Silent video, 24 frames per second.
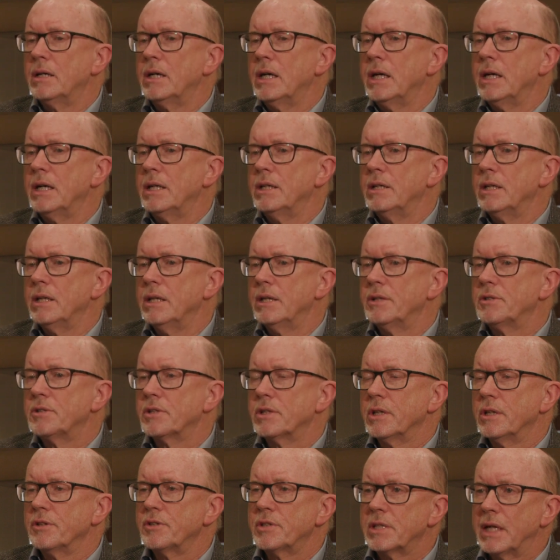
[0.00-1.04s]
And
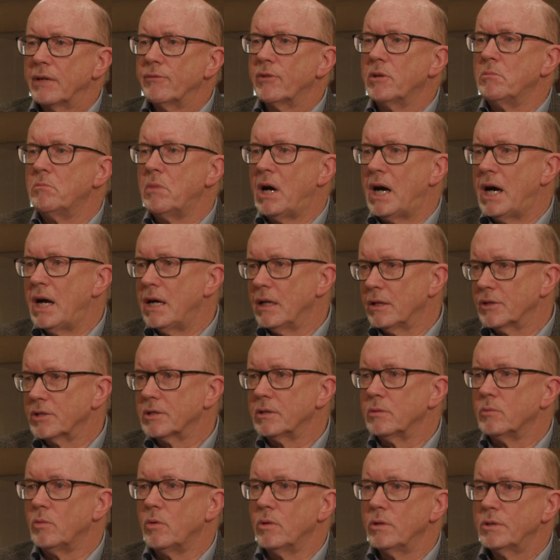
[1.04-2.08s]
it's several miles
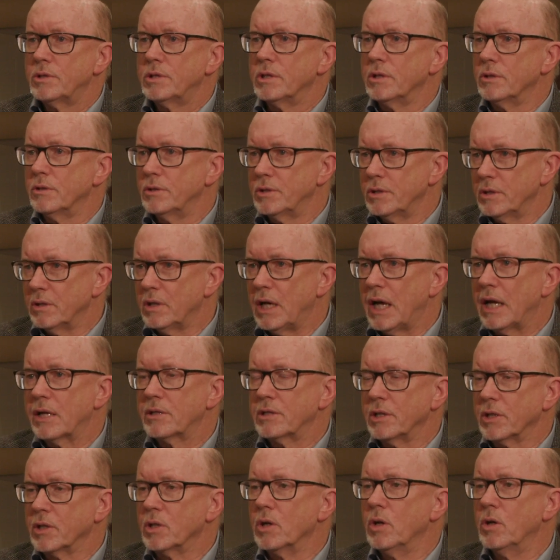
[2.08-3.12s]
to
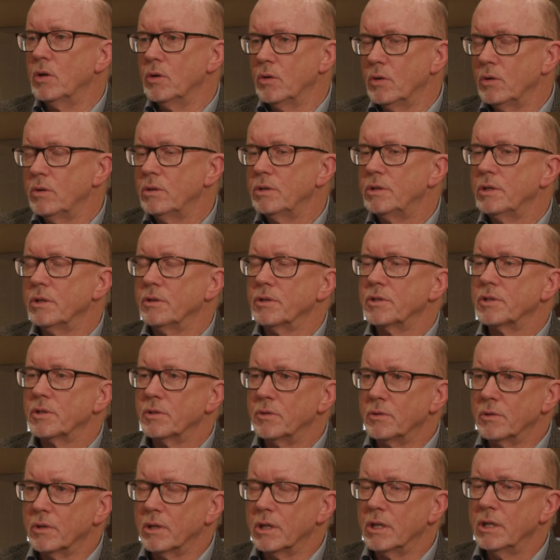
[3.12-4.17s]
actually go to the
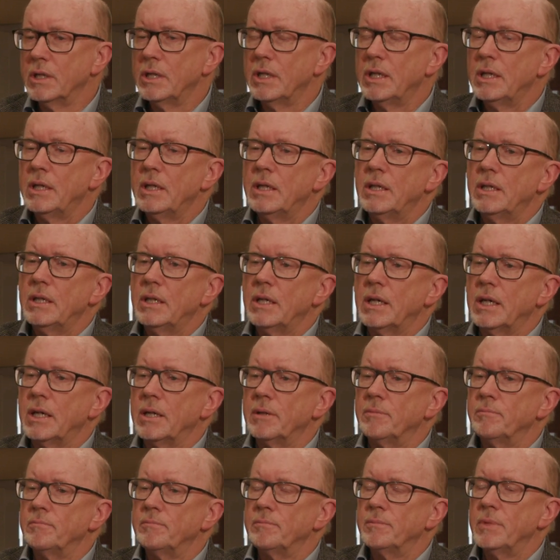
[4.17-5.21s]
store.
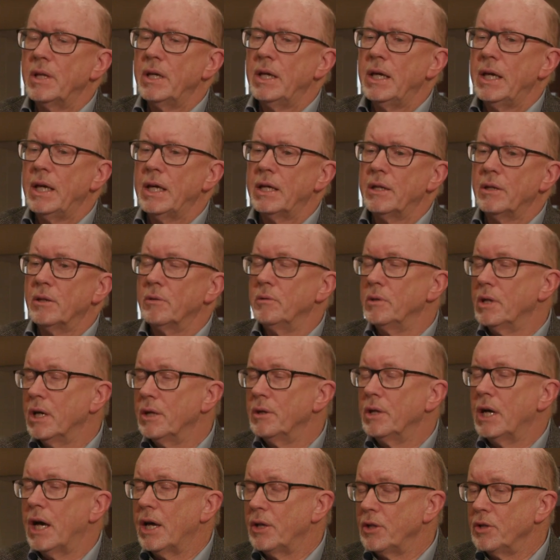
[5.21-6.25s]
And
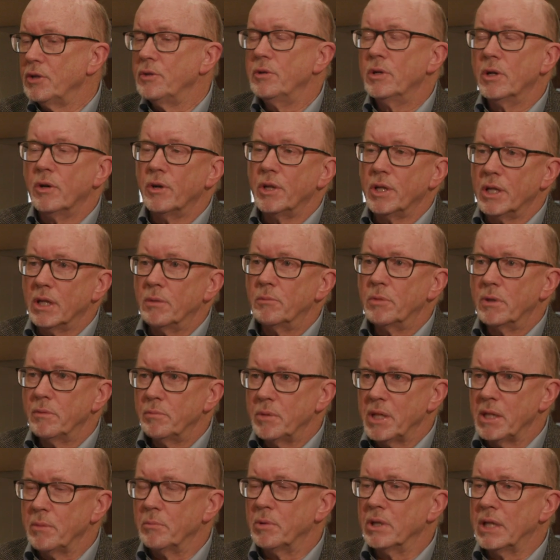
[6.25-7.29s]
I do know a number of
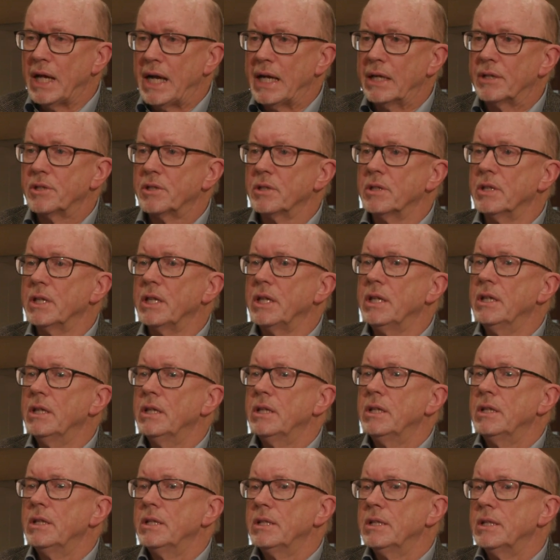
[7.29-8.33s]
people actually
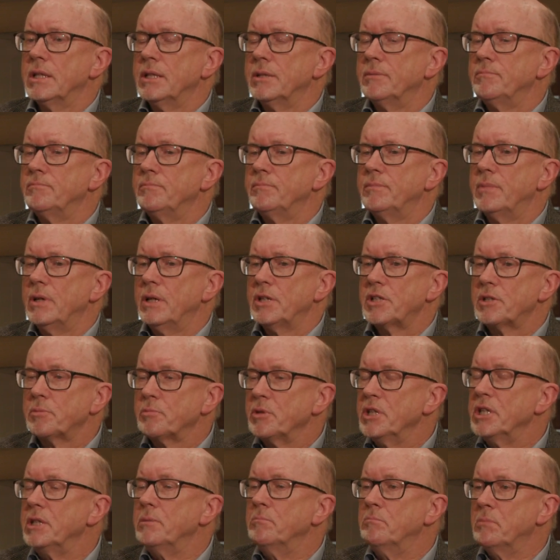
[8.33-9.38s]

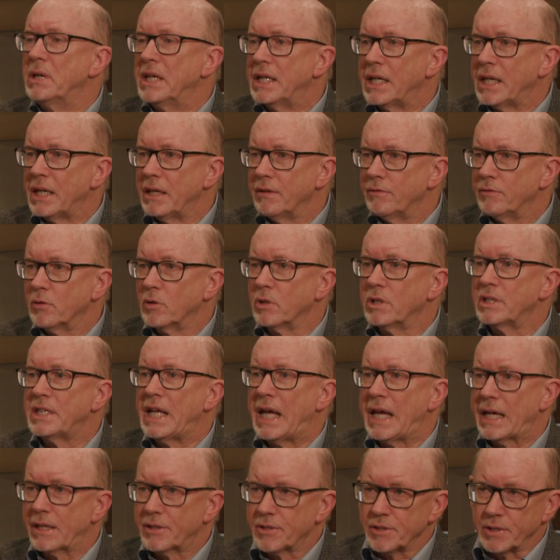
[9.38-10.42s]
spend money for
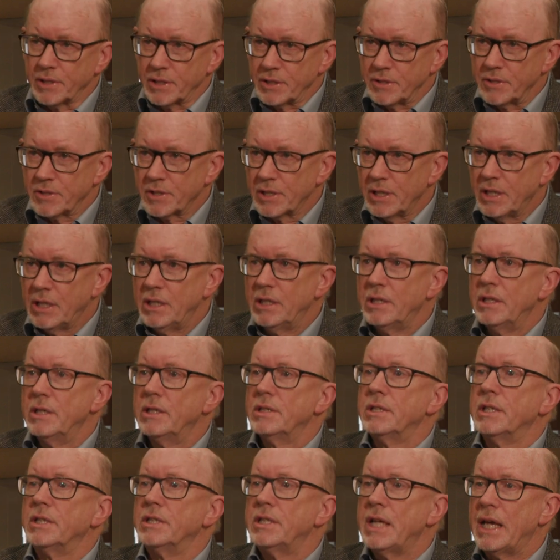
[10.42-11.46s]
taxis
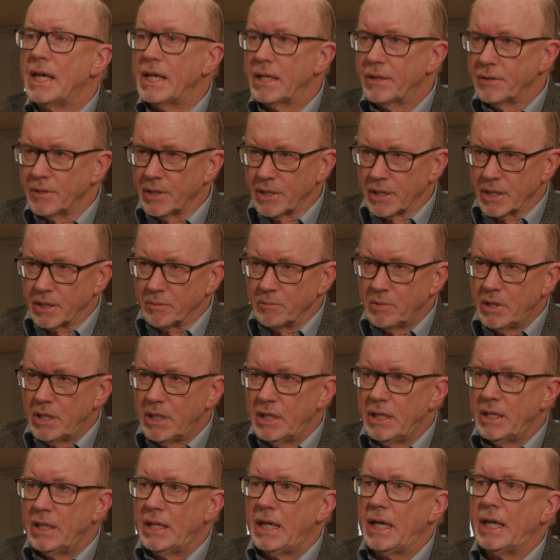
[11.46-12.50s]
to take them,
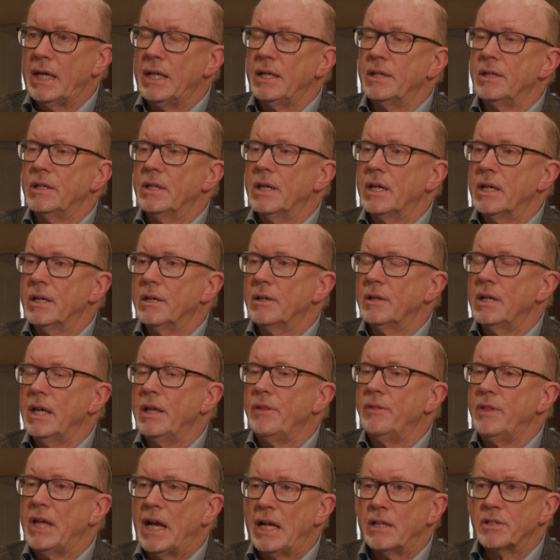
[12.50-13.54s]
and
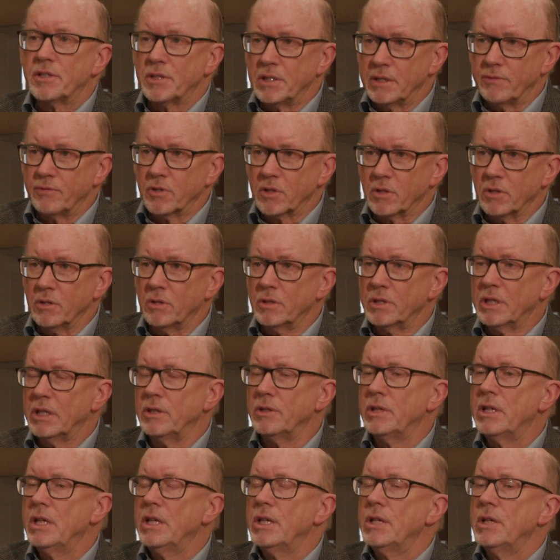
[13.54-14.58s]
that's difficult.
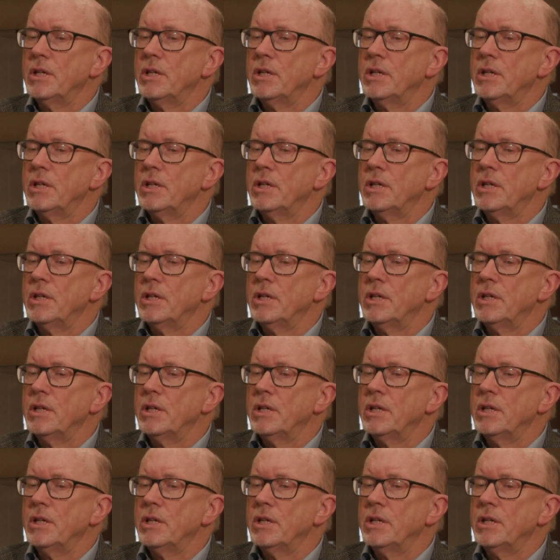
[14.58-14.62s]
And